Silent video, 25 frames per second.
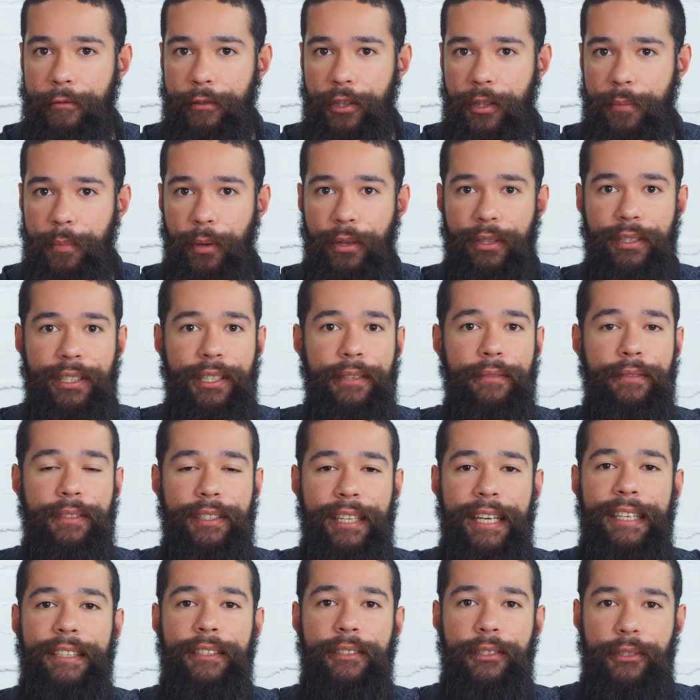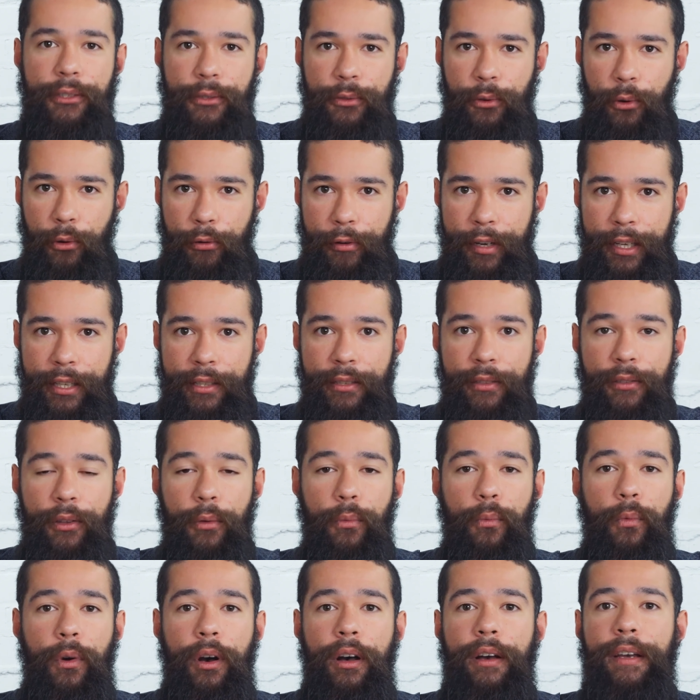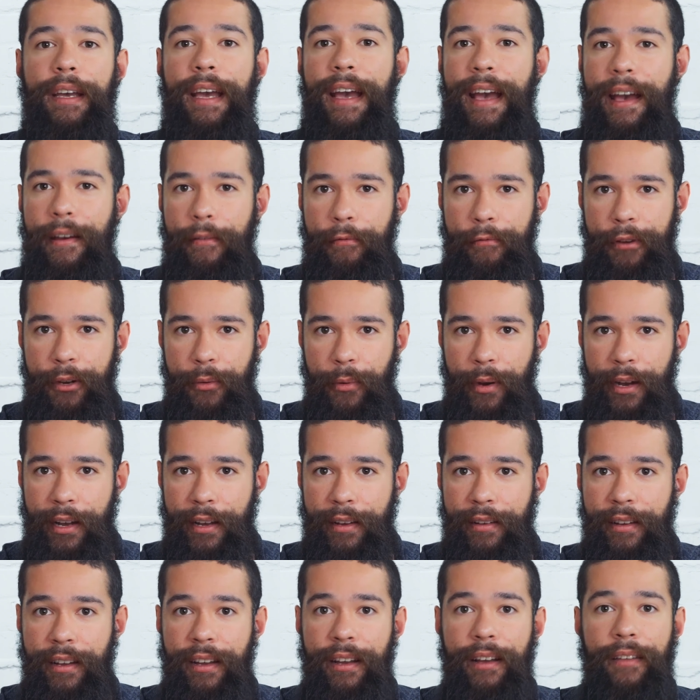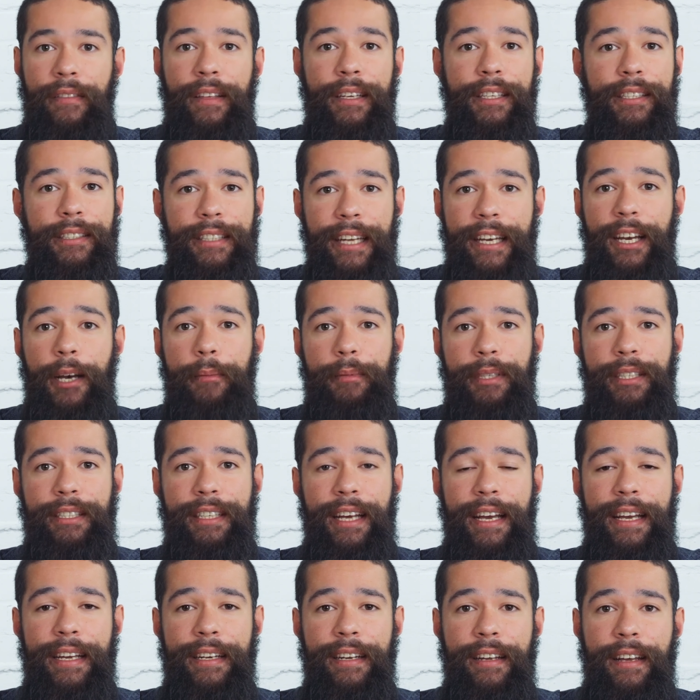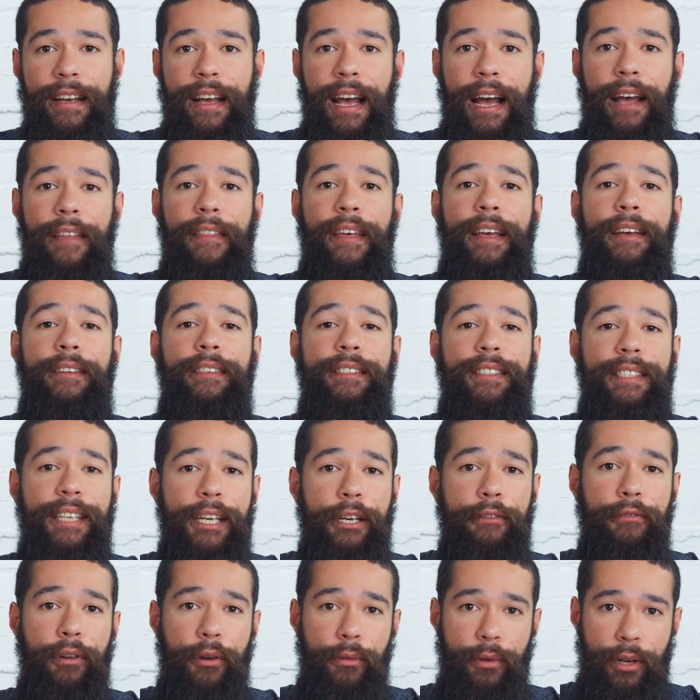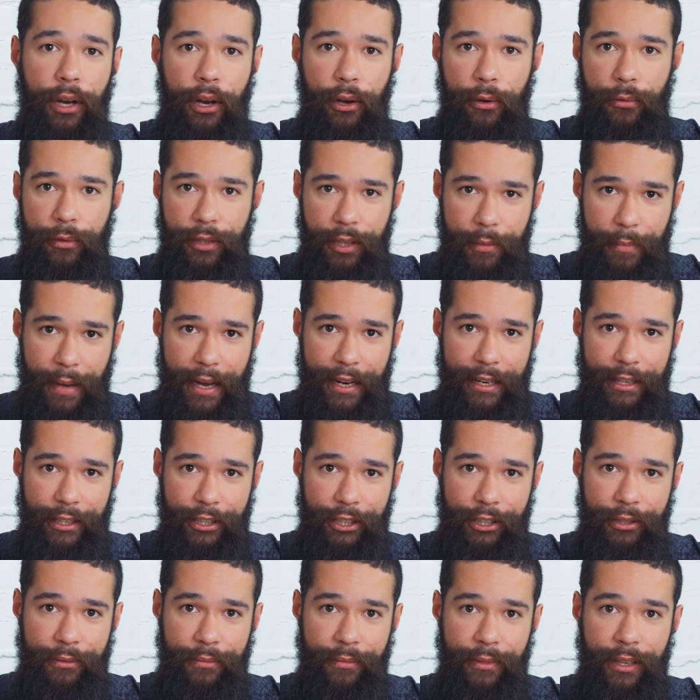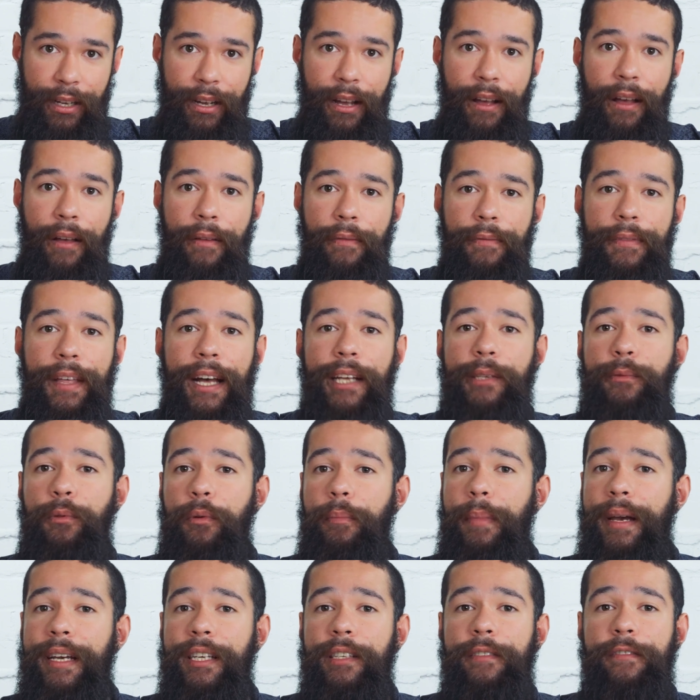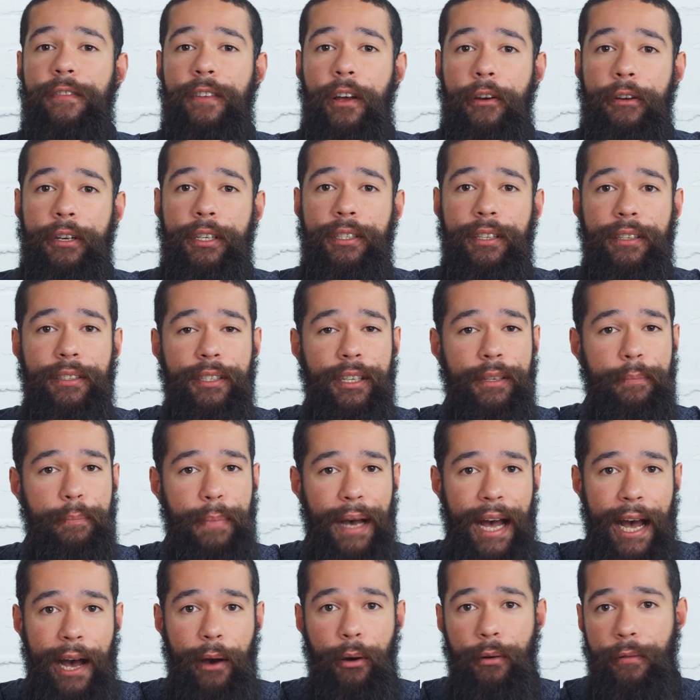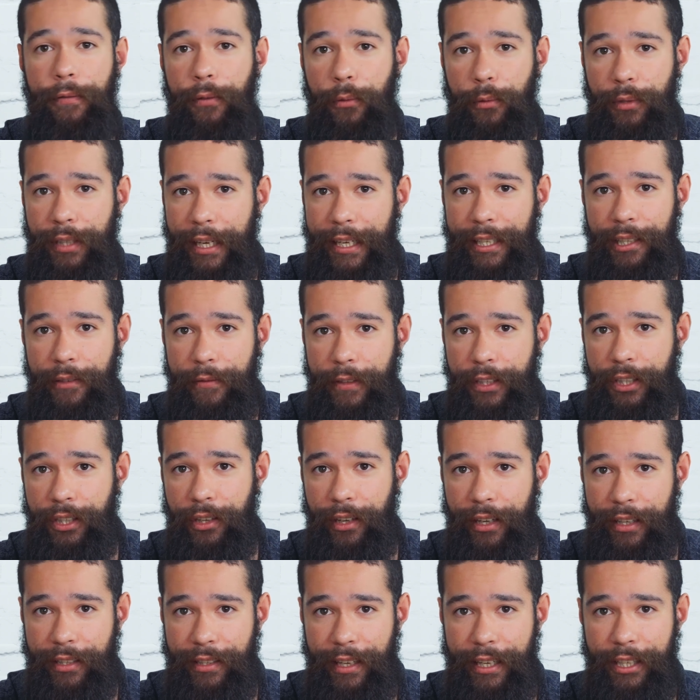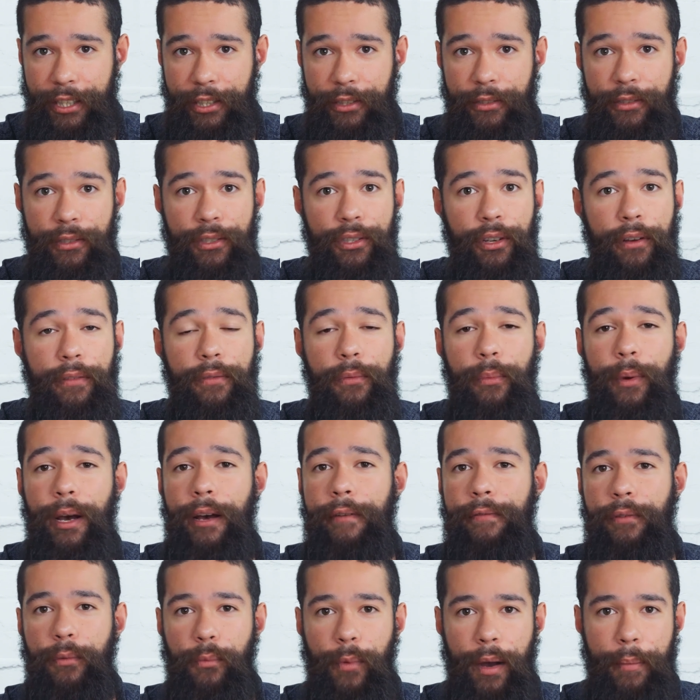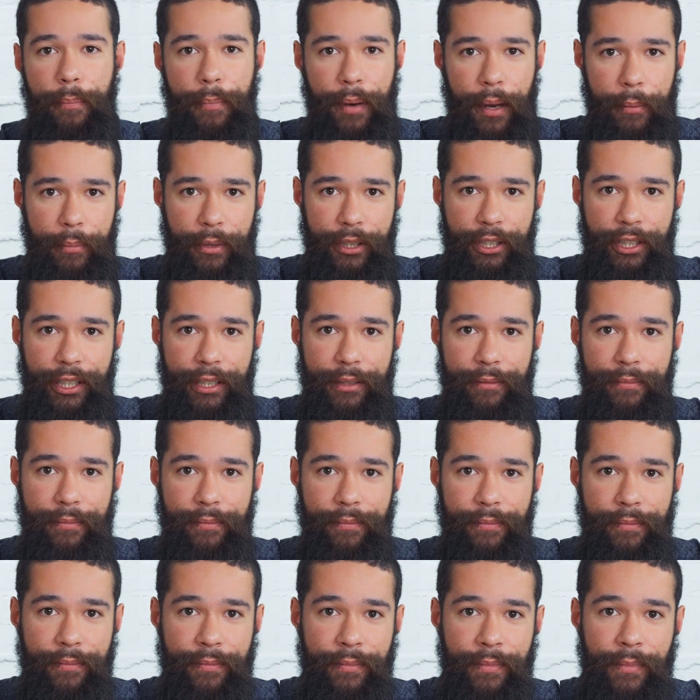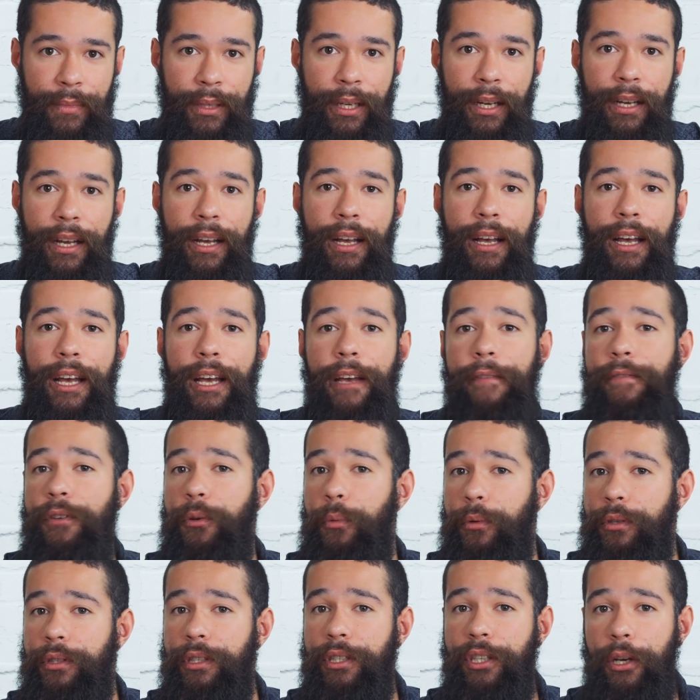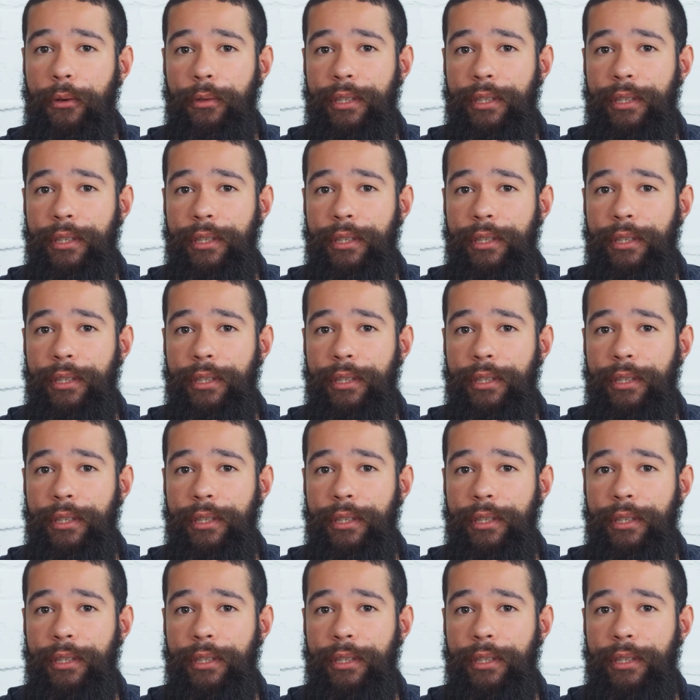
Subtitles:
responsive data stories that work everywhere. They stay up to date and they have zero code to manage. That's what makes Flourish such a powerful data visualization software for web publishing. If you want to go